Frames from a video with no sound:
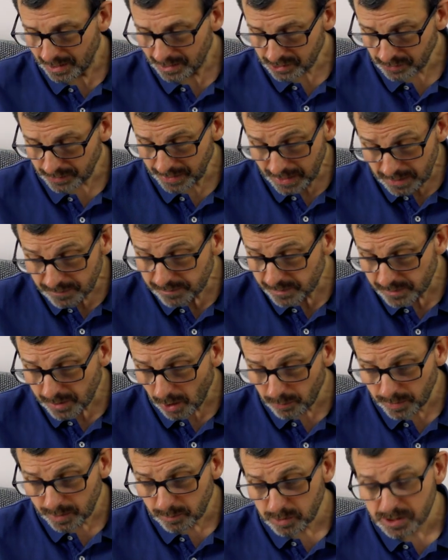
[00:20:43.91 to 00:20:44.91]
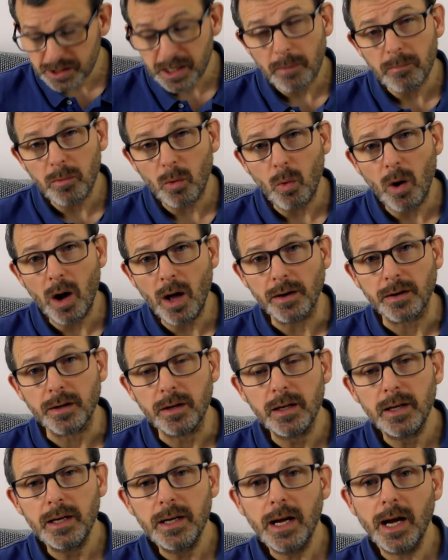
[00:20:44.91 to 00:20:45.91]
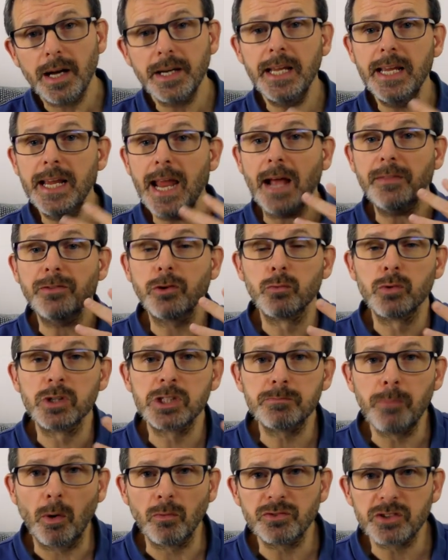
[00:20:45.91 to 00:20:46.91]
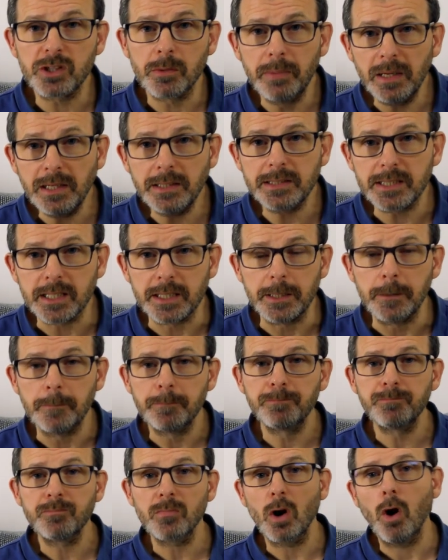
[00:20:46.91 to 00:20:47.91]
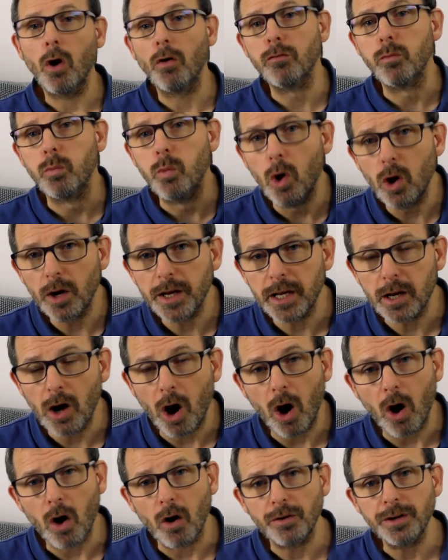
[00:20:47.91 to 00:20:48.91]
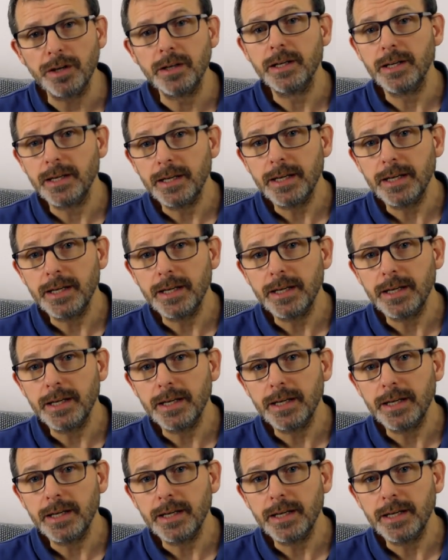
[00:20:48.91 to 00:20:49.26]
So even though he was number one and he had the responsibility of working hard,